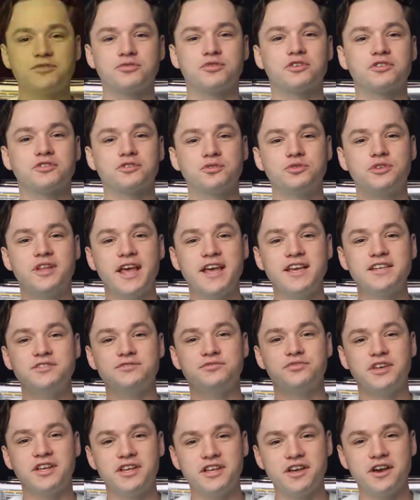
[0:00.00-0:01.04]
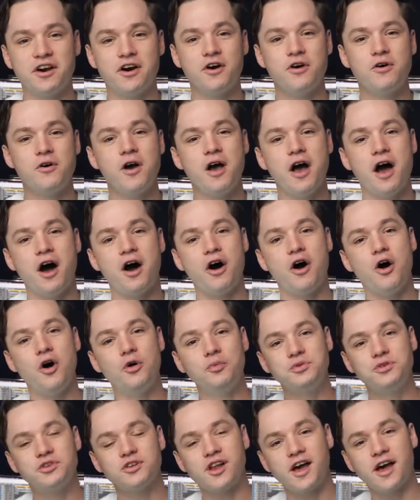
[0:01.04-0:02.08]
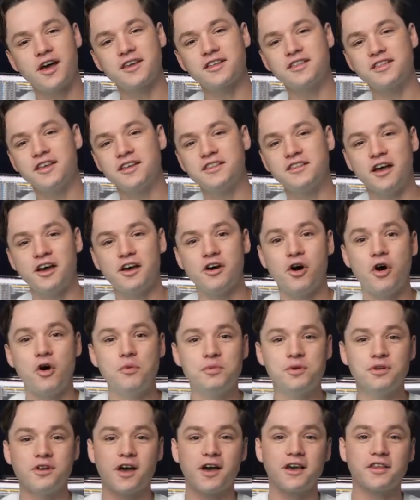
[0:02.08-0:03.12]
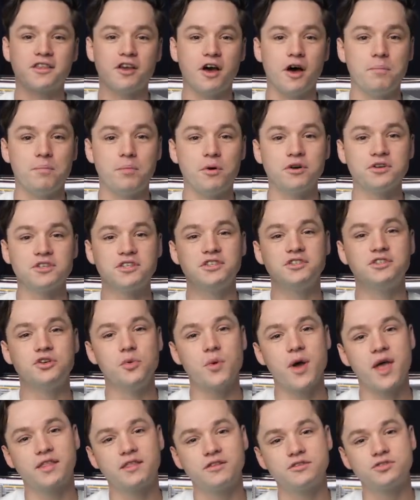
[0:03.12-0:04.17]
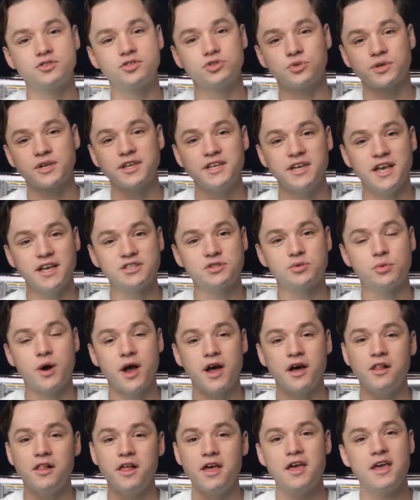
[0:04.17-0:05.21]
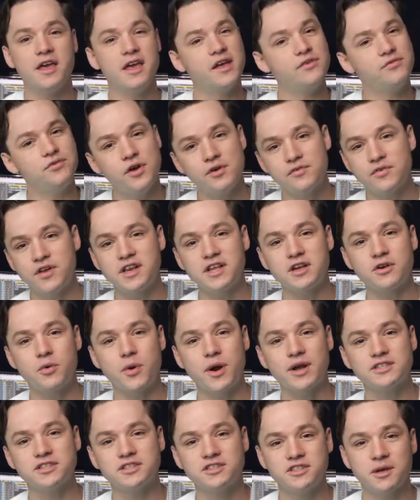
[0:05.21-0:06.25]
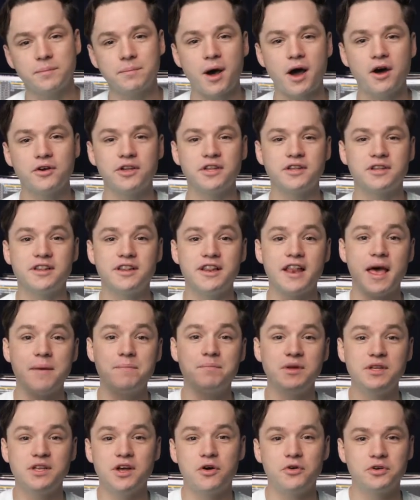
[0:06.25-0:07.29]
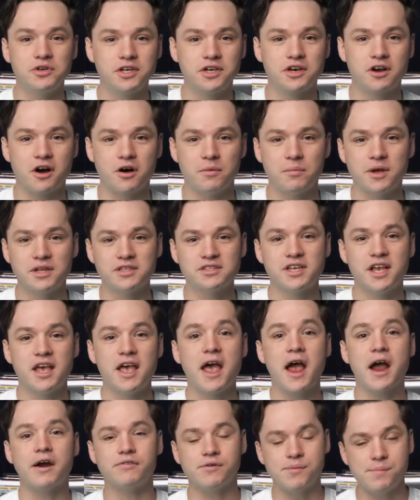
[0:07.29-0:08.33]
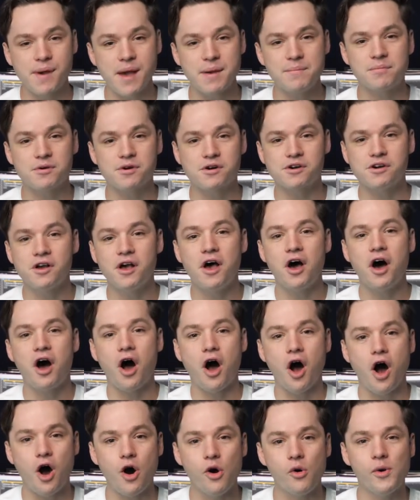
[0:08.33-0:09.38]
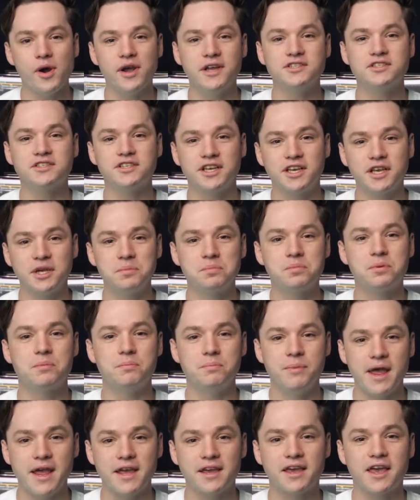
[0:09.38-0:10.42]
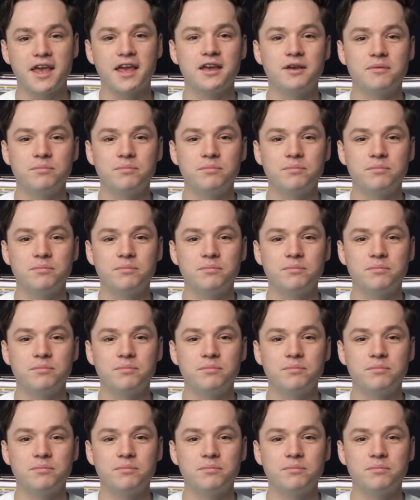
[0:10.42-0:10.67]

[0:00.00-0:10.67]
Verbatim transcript: for today's video. I hope you liked it. I hope you liked the Apogee Duet three as well. If you have any questions about it, let me know in the comments, and remember, always keep making